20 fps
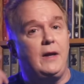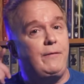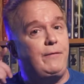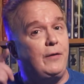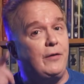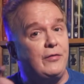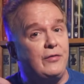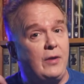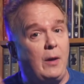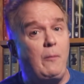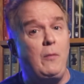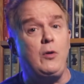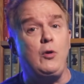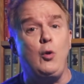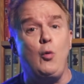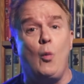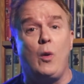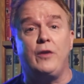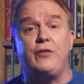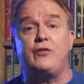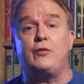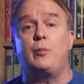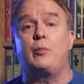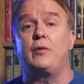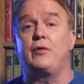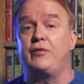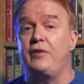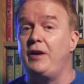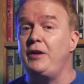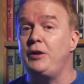if you're someone who wants to
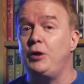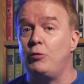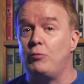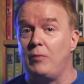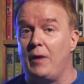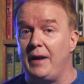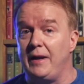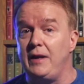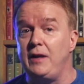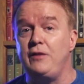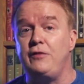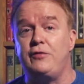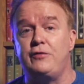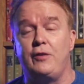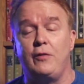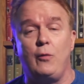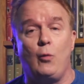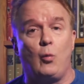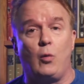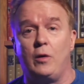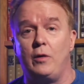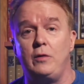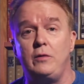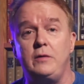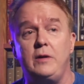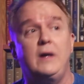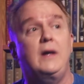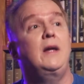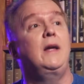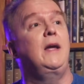present your writings to the
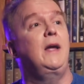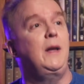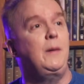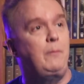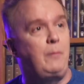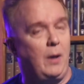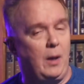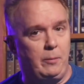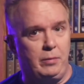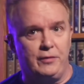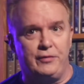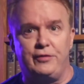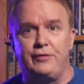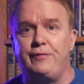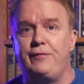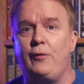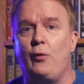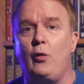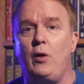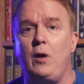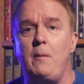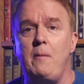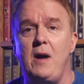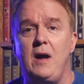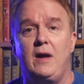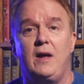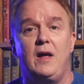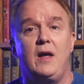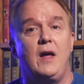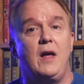world in published form,
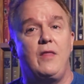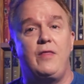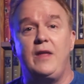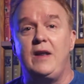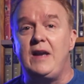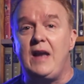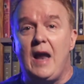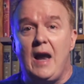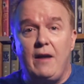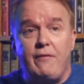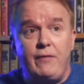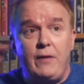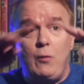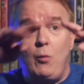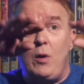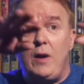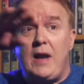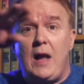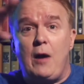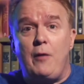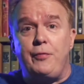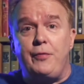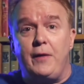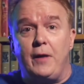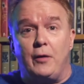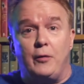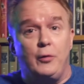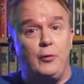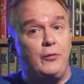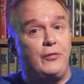then everyone out
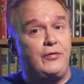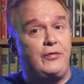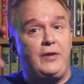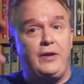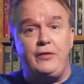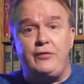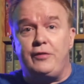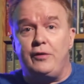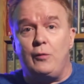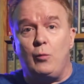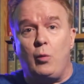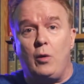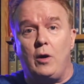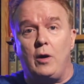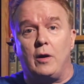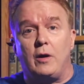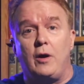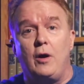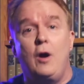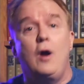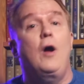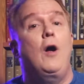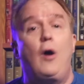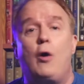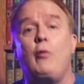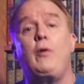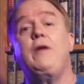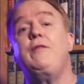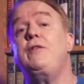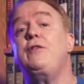there who sees your work,
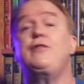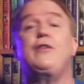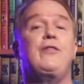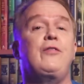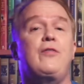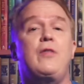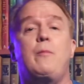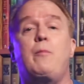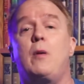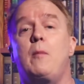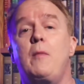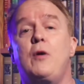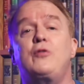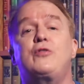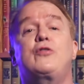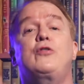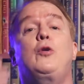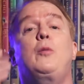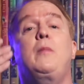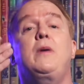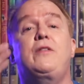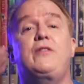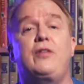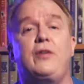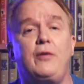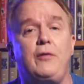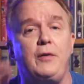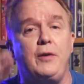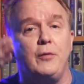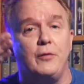or even just the promotional
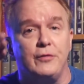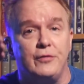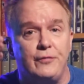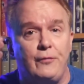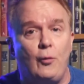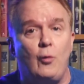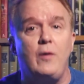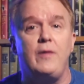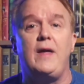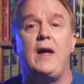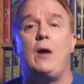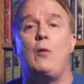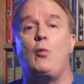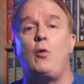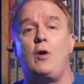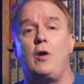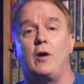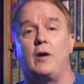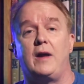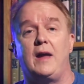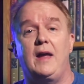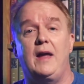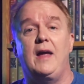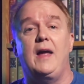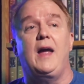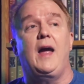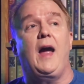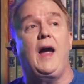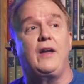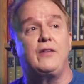materials for that work,
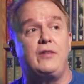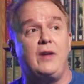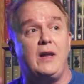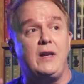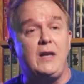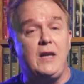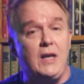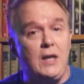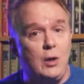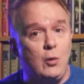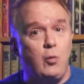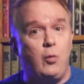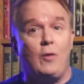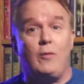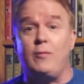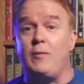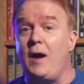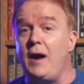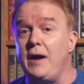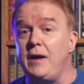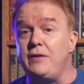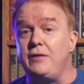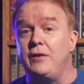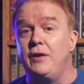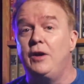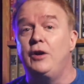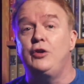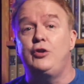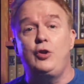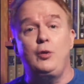has an equal right
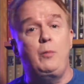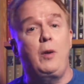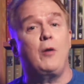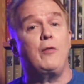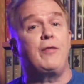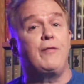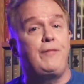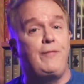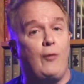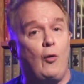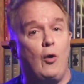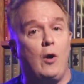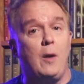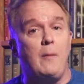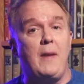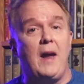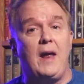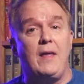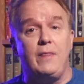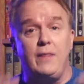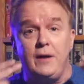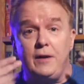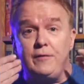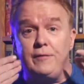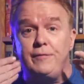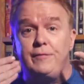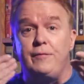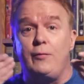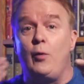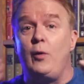to both form and
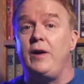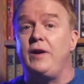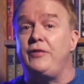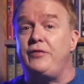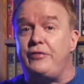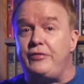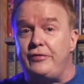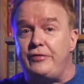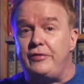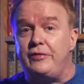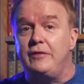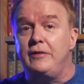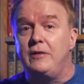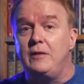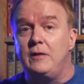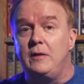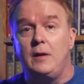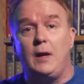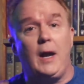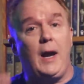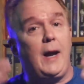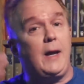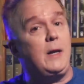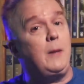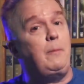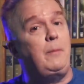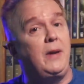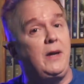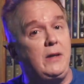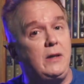then voice an
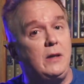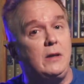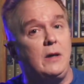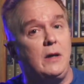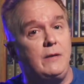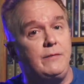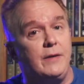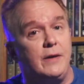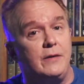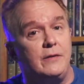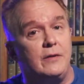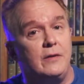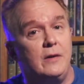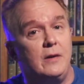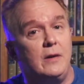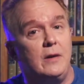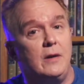opinion of it.